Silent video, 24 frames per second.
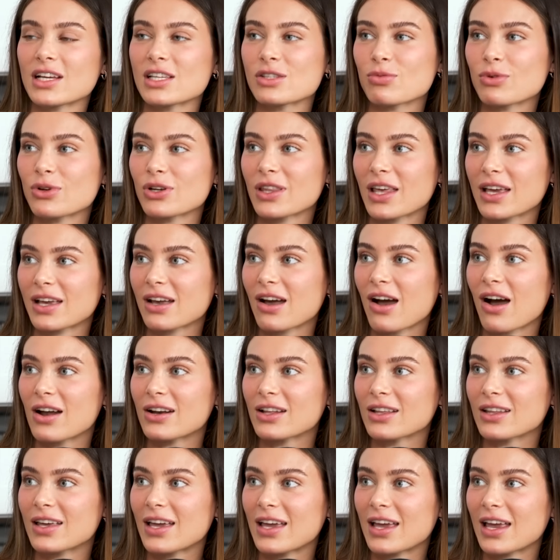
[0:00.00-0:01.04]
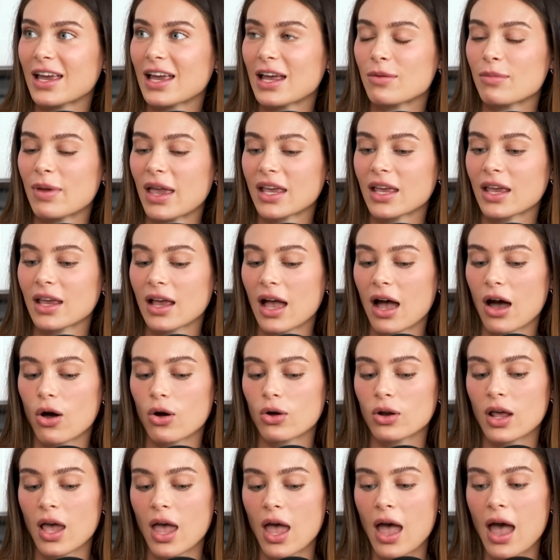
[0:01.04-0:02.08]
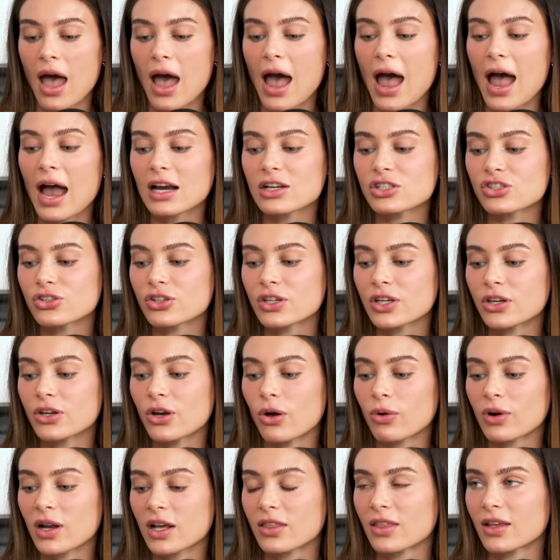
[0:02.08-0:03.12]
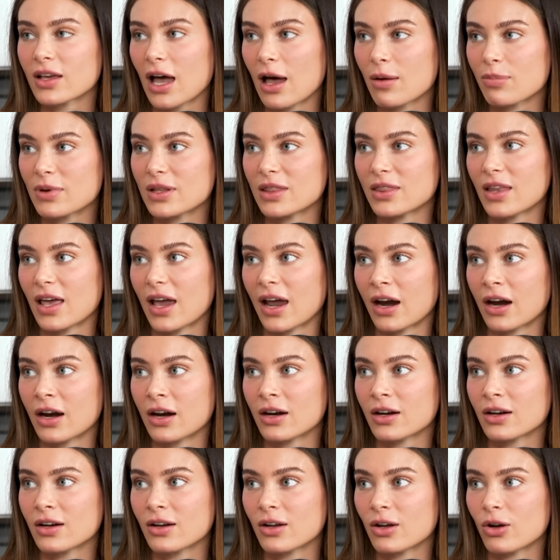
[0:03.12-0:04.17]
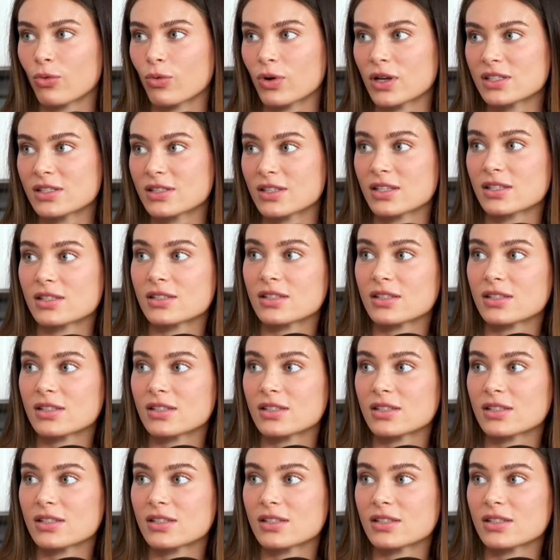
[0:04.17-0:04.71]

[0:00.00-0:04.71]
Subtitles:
because we were like cuddling and making out. Actually, you know what I think happened there was the